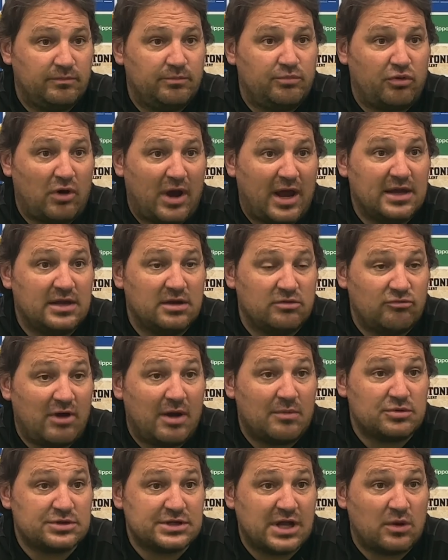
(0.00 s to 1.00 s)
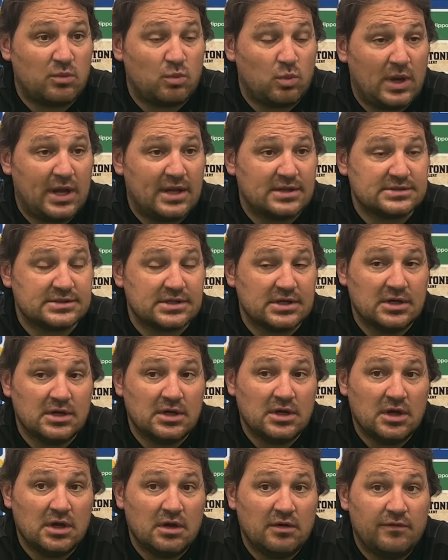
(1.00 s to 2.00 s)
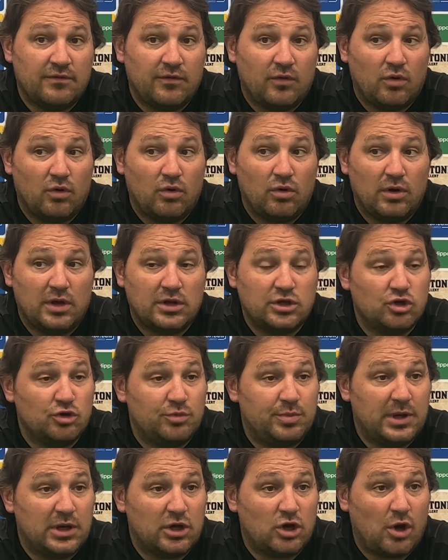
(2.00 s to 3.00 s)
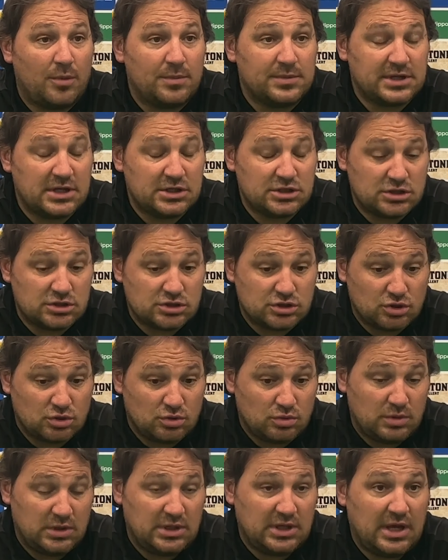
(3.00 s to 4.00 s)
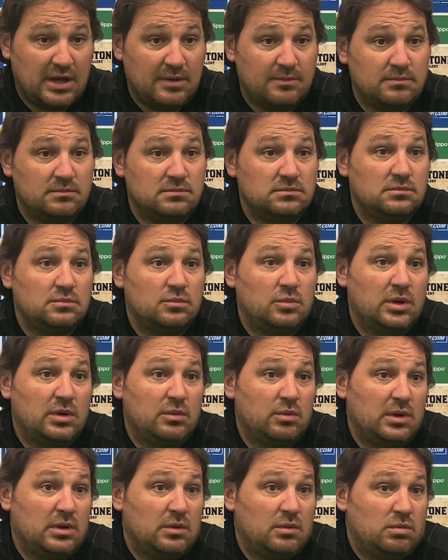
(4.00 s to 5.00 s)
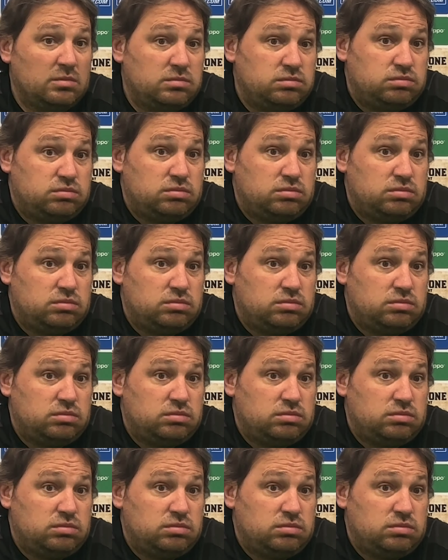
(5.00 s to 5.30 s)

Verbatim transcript: pride in representing Wales for in European competition, so we um we we